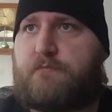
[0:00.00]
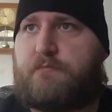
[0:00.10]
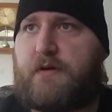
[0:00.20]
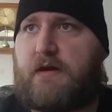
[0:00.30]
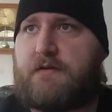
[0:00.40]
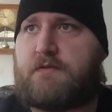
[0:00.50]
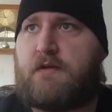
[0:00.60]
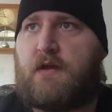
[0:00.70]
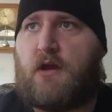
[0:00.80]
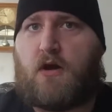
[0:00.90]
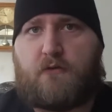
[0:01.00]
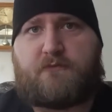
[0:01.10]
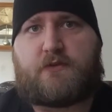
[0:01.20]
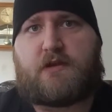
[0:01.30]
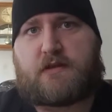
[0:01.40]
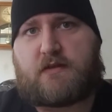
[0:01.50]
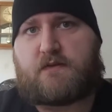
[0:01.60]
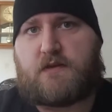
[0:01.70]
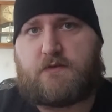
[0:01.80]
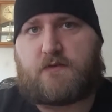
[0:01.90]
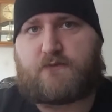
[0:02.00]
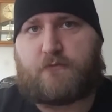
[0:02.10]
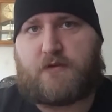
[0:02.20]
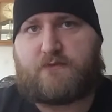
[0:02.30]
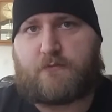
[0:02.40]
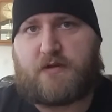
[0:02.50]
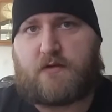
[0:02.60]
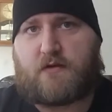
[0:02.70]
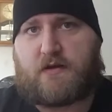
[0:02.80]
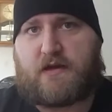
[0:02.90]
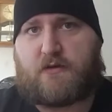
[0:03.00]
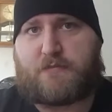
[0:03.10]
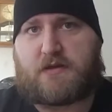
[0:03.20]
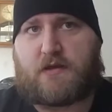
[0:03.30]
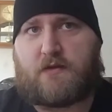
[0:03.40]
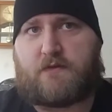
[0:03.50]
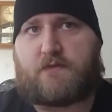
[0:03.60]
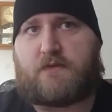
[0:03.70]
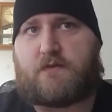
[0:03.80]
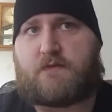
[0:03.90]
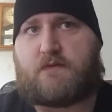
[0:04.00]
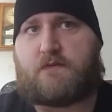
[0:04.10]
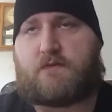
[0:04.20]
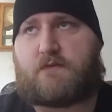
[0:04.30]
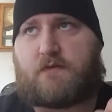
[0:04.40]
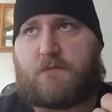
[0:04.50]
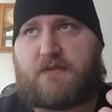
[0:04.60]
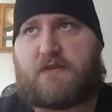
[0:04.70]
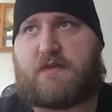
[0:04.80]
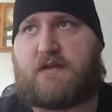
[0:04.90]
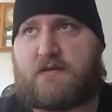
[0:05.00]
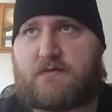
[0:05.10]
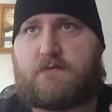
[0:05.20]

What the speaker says: But hopefully it gets easier for me from here on out, because this is something that